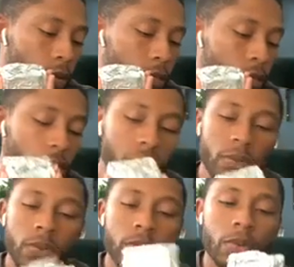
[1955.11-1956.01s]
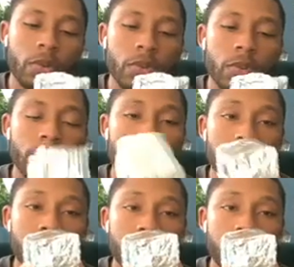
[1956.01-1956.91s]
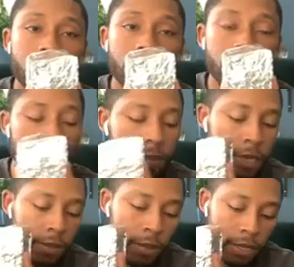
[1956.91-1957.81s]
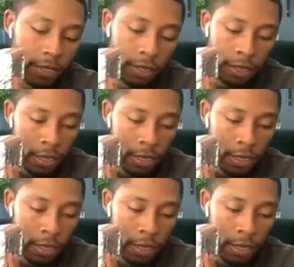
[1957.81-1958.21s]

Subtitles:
So back to your space bus.